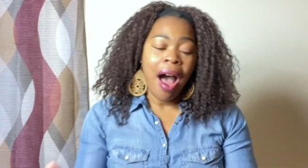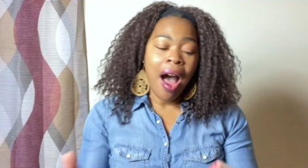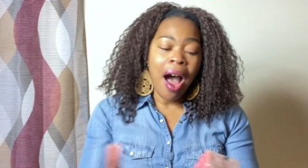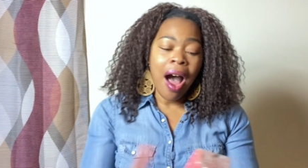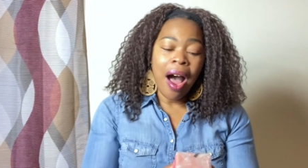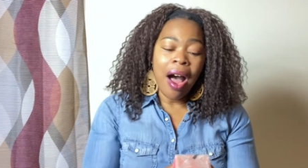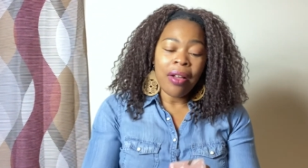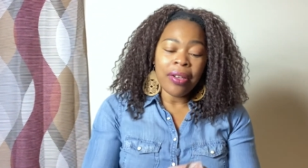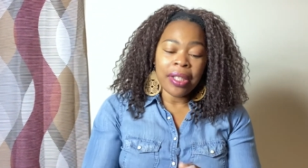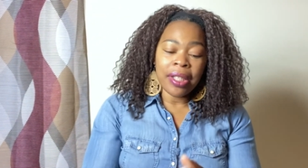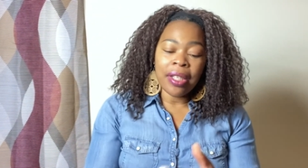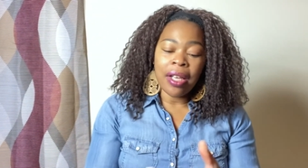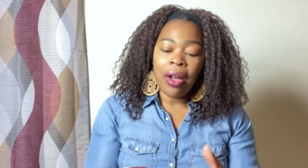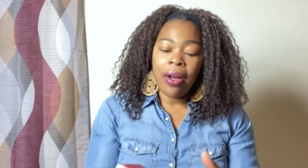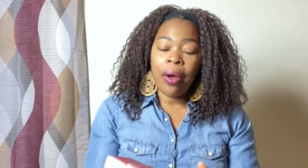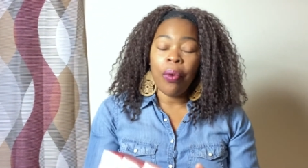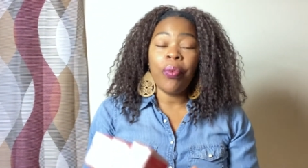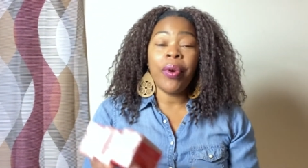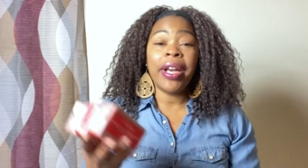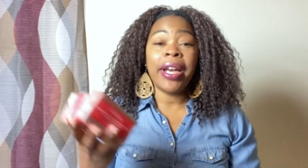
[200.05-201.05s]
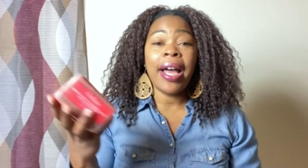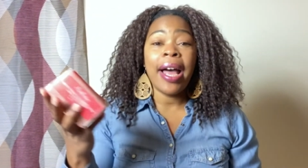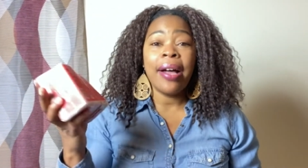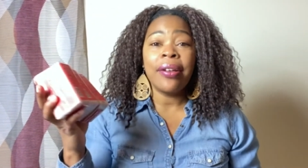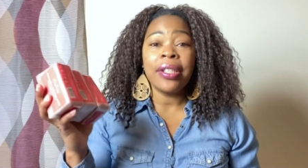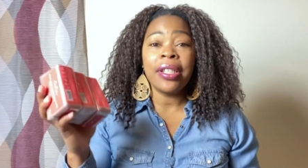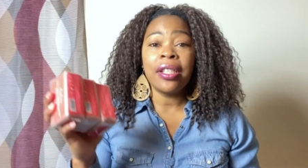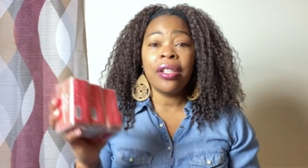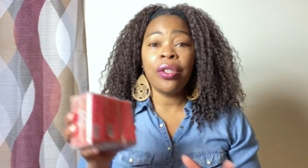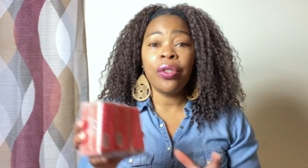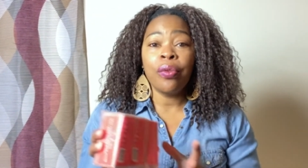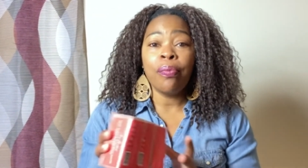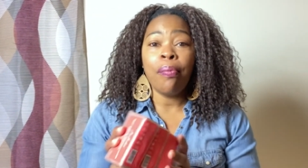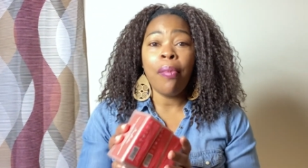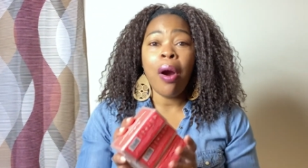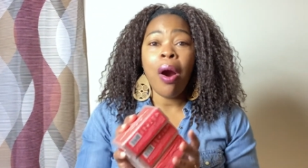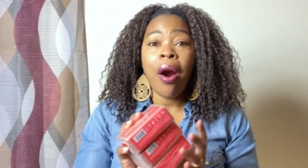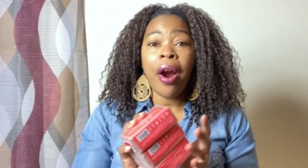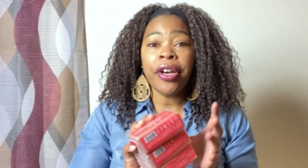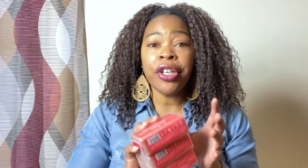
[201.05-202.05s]
Also, I went out to
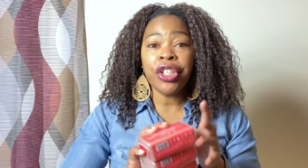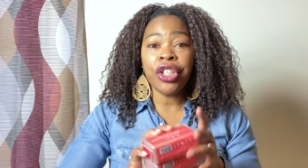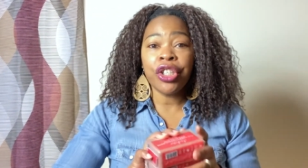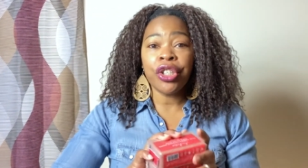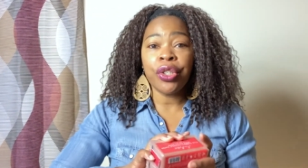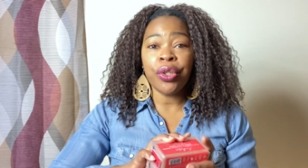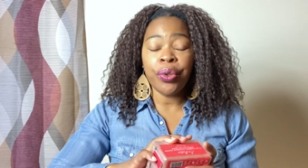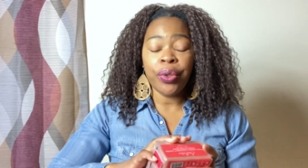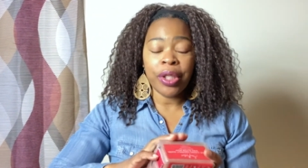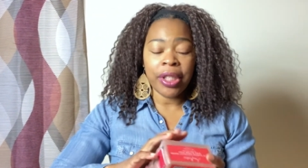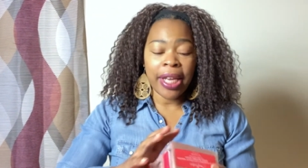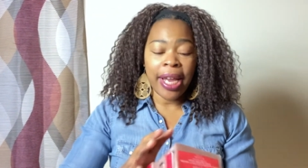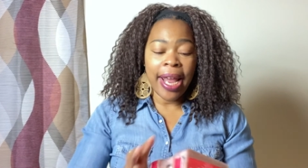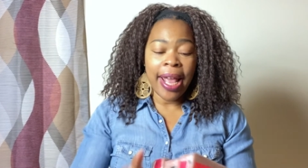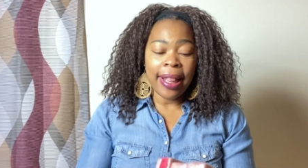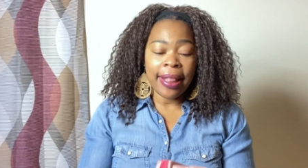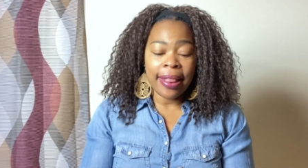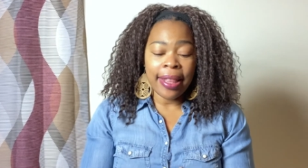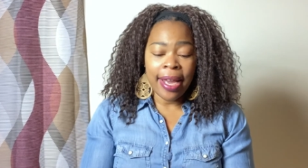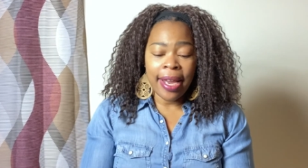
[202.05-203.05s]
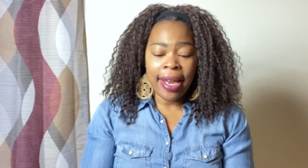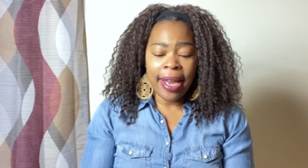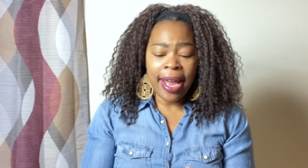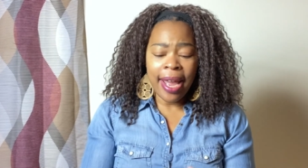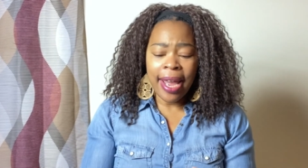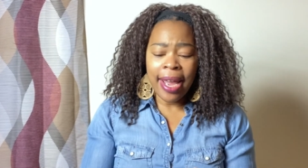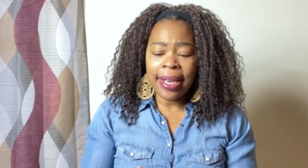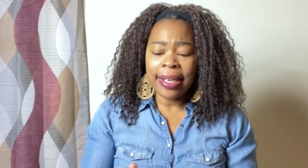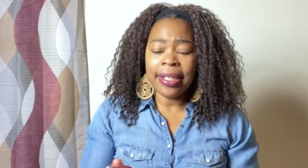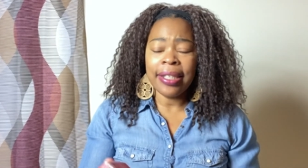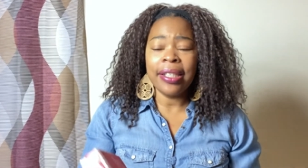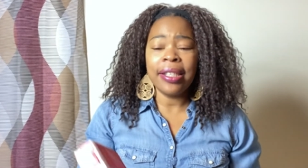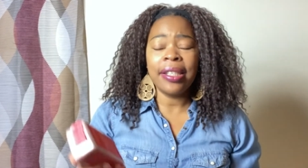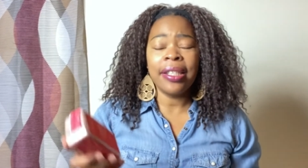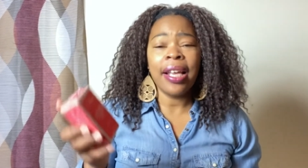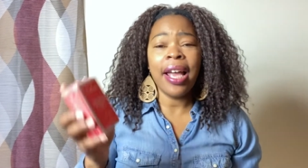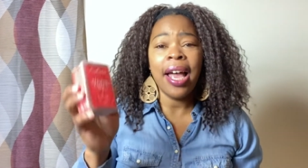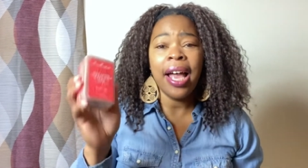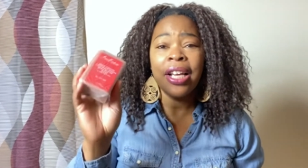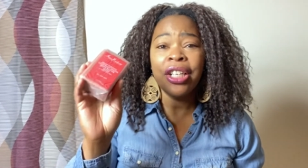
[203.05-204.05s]
Marshall's and they had this
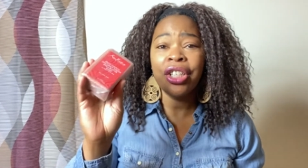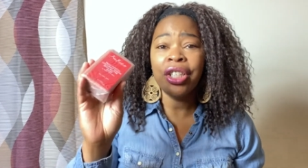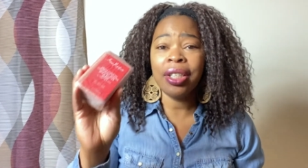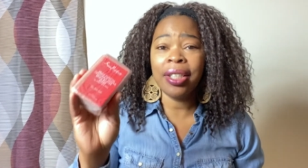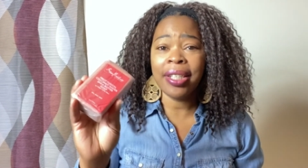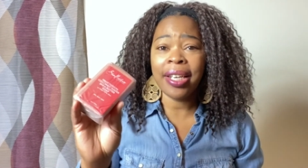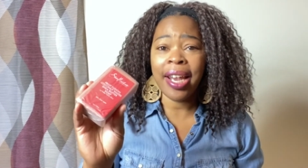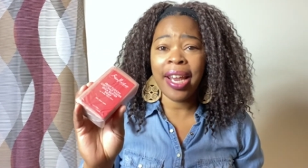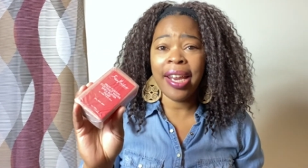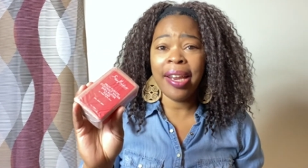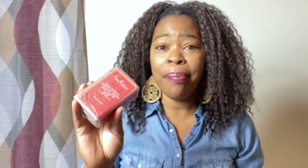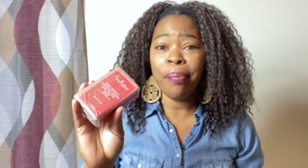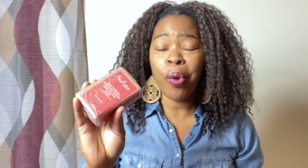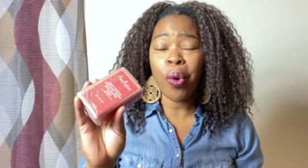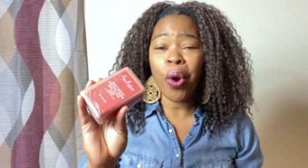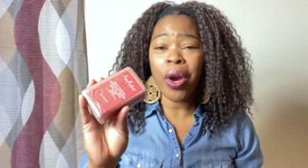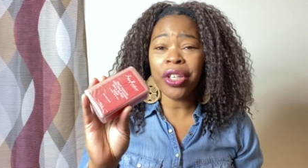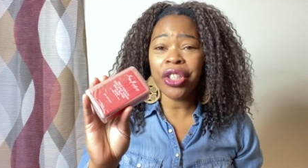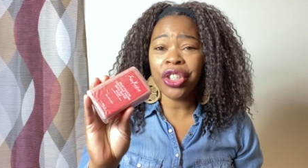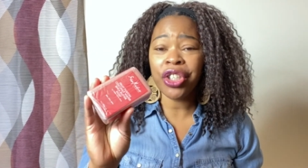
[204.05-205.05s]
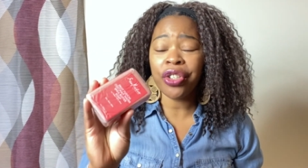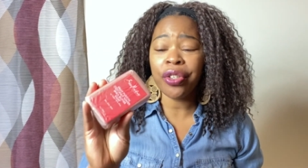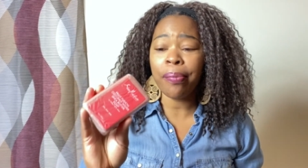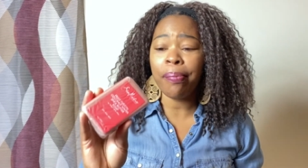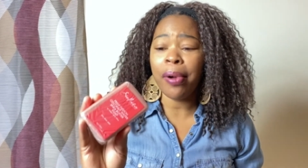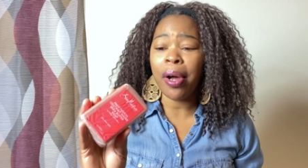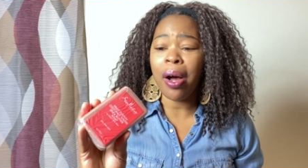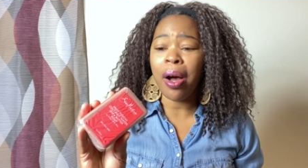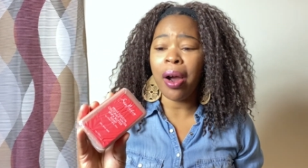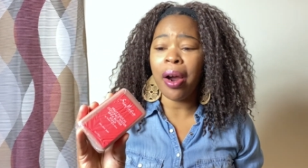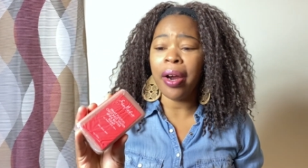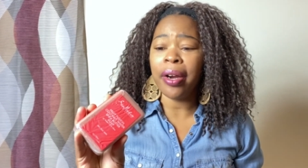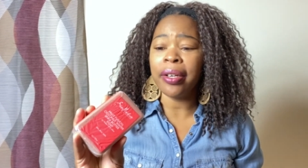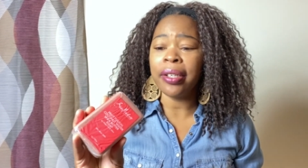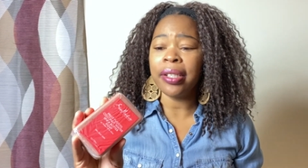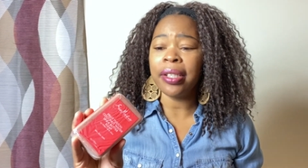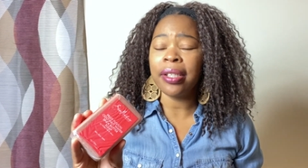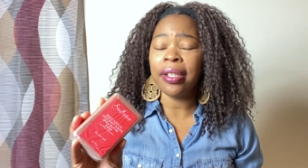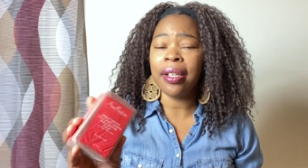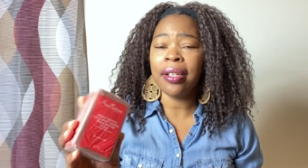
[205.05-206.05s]
Shea Moisture
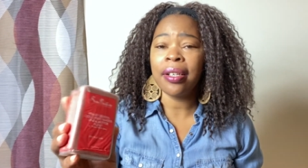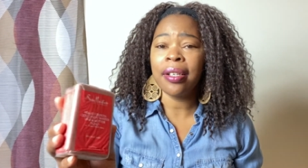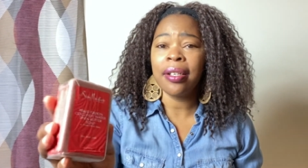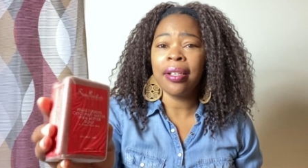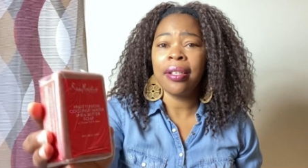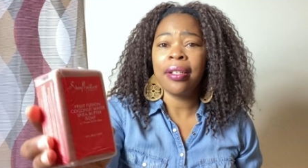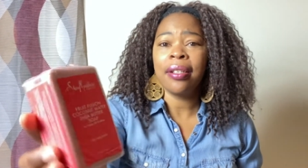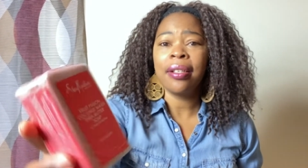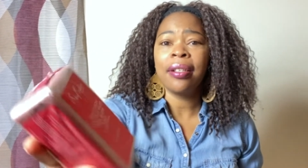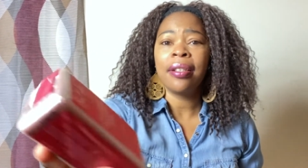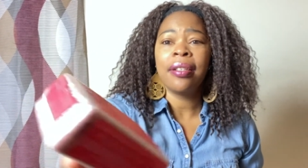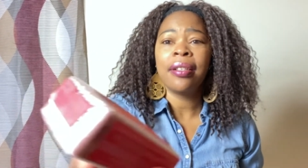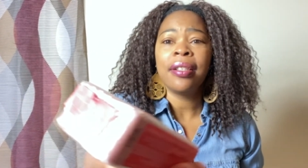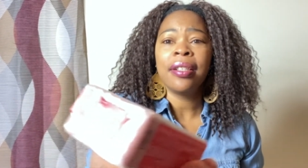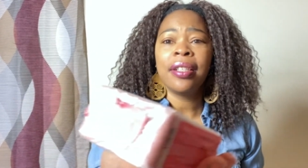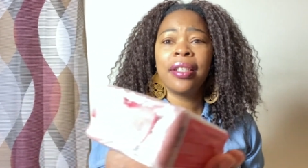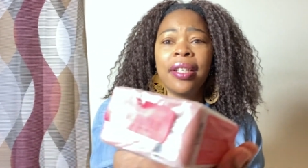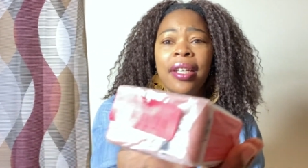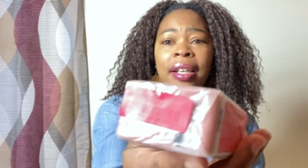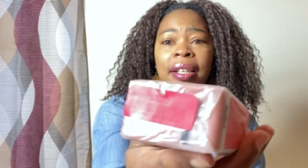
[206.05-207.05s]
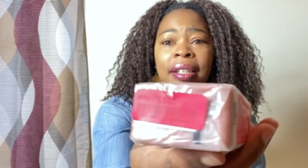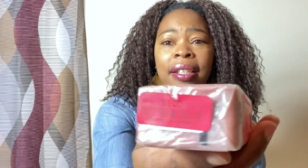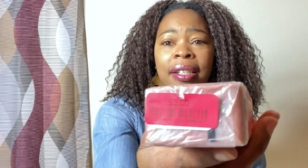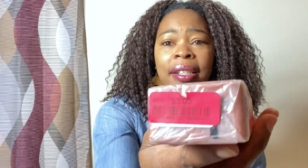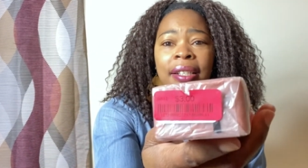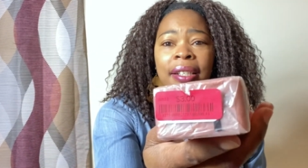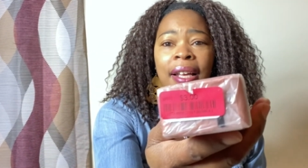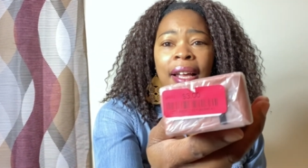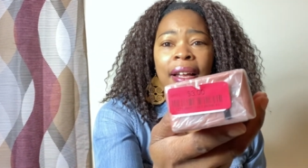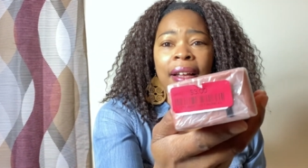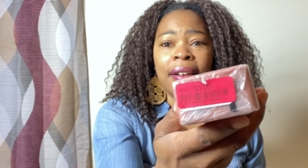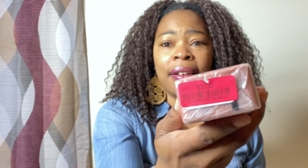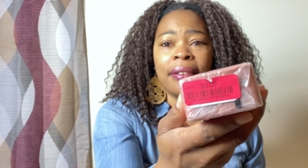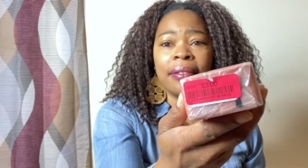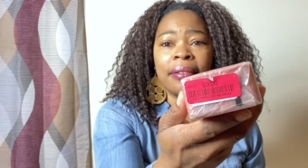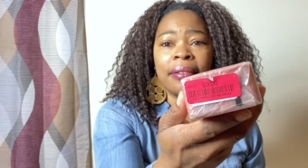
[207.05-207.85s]
bars. Check this out.